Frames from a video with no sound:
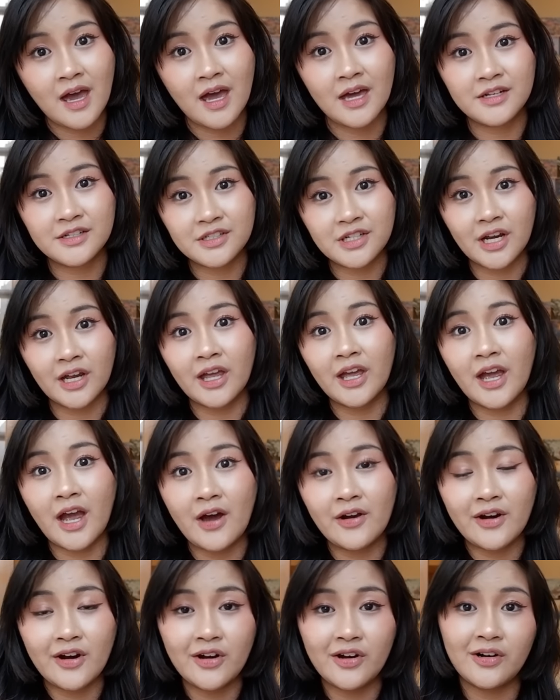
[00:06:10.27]
and checking
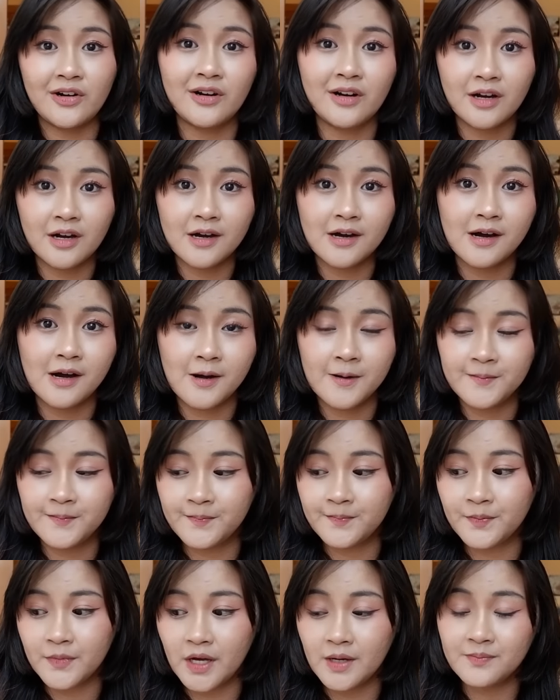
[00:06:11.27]
out our um